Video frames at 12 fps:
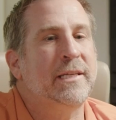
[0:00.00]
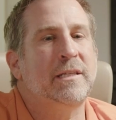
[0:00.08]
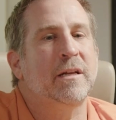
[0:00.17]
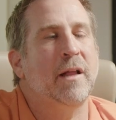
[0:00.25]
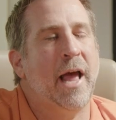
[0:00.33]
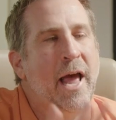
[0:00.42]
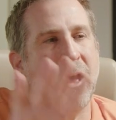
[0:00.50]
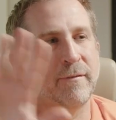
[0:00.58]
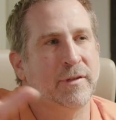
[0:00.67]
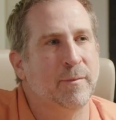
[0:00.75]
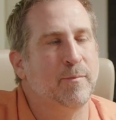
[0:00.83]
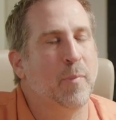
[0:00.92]
still have
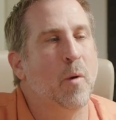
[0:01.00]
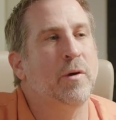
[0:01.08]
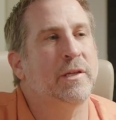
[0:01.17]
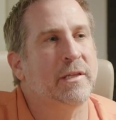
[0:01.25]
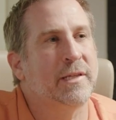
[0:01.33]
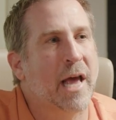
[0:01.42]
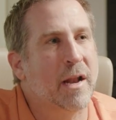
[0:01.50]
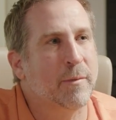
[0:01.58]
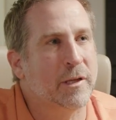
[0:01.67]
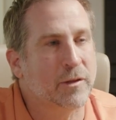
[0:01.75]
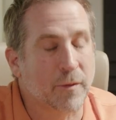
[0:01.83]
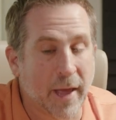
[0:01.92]
some bonus
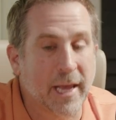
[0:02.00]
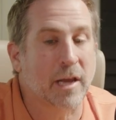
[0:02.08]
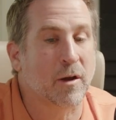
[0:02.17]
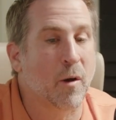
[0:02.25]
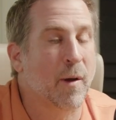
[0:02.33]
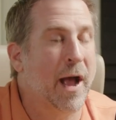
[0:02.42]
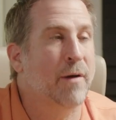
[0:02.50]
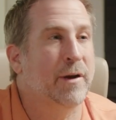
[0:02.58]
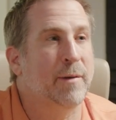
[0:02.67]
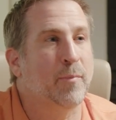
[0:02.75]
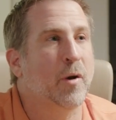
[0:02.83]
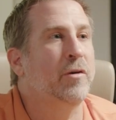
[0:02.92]
entitlement, so they can go out
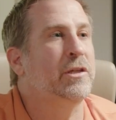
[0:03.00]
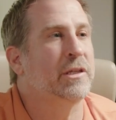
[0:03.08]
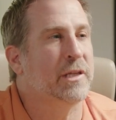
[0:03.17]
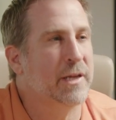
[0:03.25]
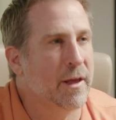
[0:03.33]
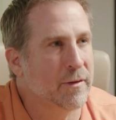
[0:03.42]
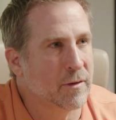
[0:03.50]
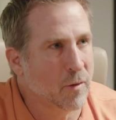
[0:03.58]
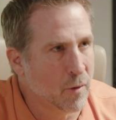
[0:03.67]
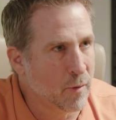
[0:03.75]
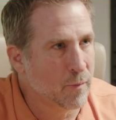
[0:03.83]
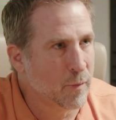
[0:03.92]
and purchase another
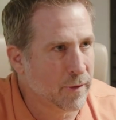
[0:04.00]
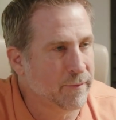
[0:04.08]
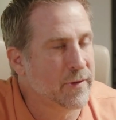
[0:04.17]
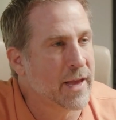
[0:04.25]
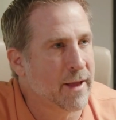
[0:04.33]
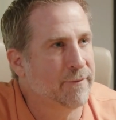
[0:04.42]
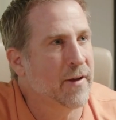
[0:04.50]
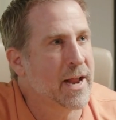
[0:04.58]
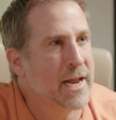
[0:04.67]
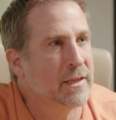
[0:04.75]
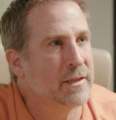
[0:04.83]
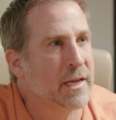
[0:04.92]
home with VA
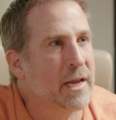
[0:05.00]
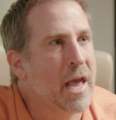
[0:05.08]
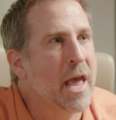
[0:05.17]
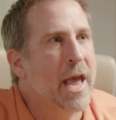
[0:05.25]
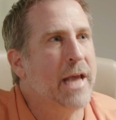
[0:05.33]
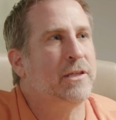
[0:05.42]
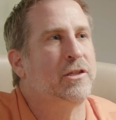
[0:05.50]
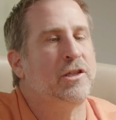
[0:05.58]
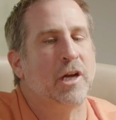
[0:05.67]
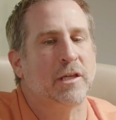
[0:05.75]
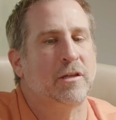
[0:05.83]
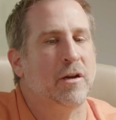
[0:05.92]
financing. It's
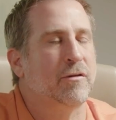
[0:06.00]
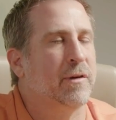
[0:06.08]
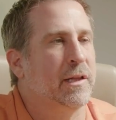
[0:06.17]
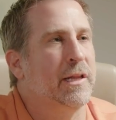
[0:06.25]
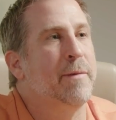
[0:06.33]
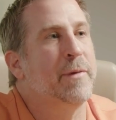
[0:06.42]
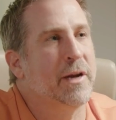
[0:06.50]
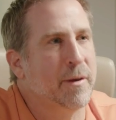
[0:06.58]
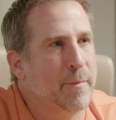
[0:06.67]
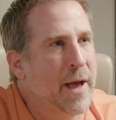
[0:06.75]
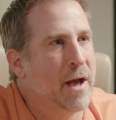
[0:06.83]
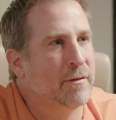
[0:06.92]
just under a limited
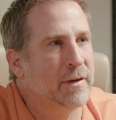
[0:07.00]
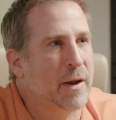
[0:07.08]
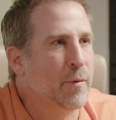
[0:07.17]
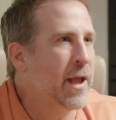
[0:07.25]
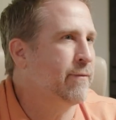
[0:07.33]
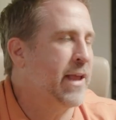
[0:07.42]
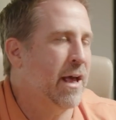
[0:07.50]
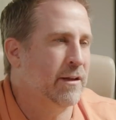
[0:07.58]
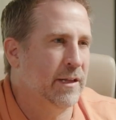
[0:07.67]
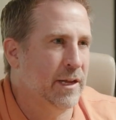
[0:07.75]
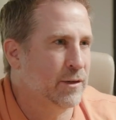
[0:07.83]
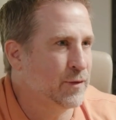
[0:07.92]
amount, and we have
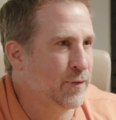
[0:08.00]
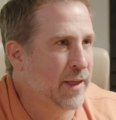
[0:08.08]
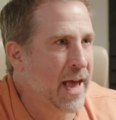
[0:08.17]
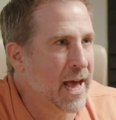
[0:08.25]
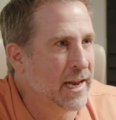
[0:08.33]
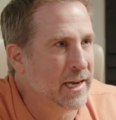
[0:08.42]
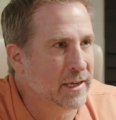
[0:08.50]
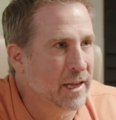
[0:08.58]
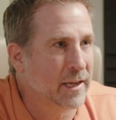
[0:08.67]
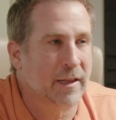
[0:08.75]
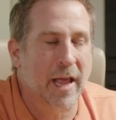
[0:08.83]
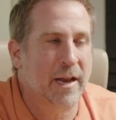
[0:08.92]
calculators for that. And
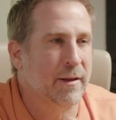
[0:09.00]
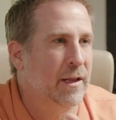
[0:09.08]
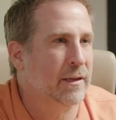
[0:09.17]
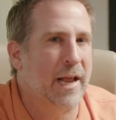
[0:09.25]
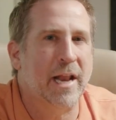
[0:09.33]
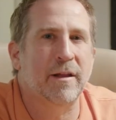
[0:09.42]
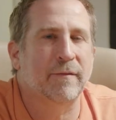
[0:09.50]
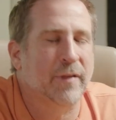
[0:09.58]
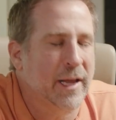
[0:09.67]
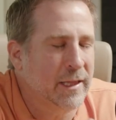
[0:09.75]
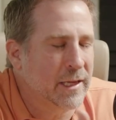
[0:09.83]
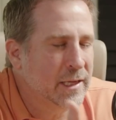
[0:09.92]
like any of
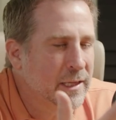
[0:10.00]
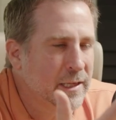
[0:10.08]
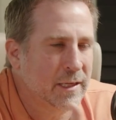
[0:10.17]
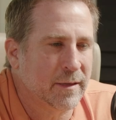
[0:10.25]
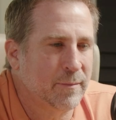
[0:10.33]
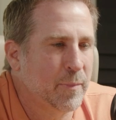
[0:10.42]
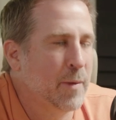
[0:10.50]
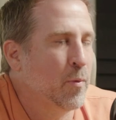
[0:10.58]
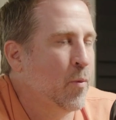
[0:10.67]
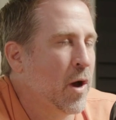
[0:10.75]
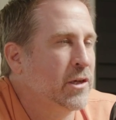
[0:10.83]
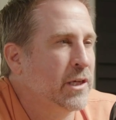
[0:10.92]
like the
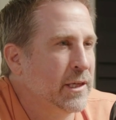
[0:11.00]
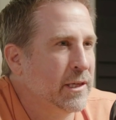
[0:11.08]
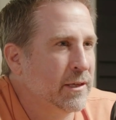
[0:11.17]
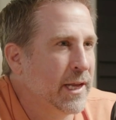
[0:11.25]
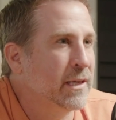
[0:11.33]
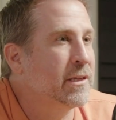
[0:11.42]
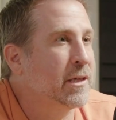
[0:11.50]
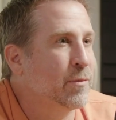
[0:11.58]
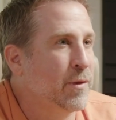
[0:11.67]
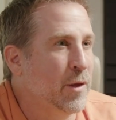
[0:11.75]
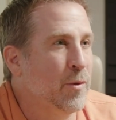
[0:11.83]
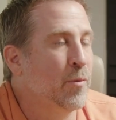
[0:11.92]
people watching can get in touch
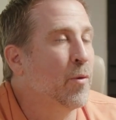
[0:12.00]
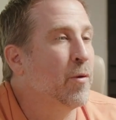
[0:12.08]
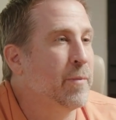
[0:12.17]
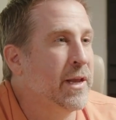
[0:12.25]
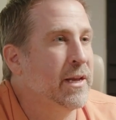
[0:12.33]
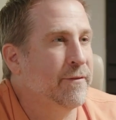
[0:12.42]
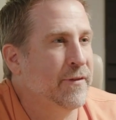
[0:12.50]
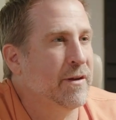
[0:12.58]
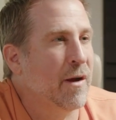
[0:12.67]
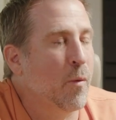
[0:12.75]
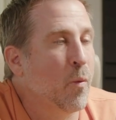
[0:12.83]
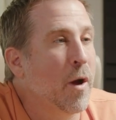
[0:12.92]
with you or me to
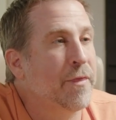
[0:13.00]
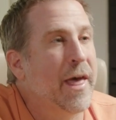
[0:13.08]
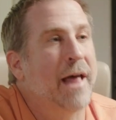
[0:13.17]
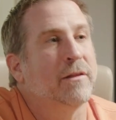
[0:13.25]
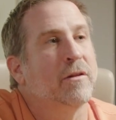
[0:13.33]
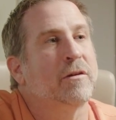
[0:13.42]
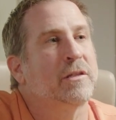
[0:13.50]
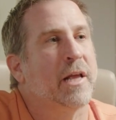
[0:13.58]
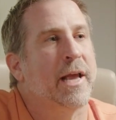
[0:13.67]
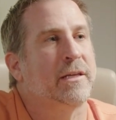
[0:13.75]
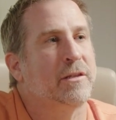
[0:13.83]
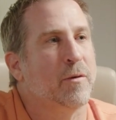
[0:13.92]
figure out what that looks
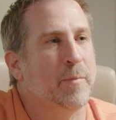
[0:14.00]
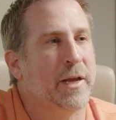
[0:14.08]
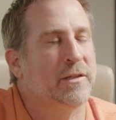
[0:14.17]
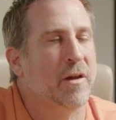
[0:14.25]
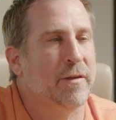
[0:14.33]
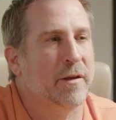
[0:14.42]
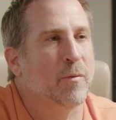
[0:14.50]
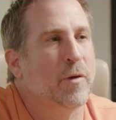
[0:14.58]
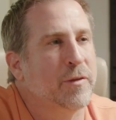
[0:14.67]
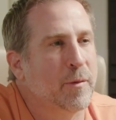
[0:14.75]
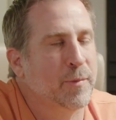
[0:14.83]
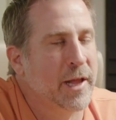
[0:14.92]
like. So based on
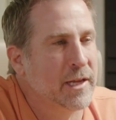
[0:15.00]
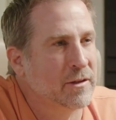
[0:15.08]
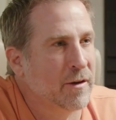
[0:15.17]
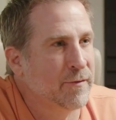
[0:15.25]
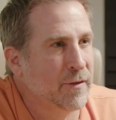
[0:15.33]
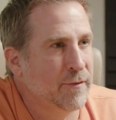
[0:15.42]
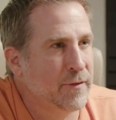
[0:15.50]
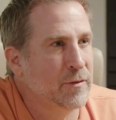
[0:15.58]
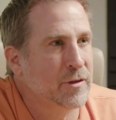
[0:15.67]
what their plans are for the future.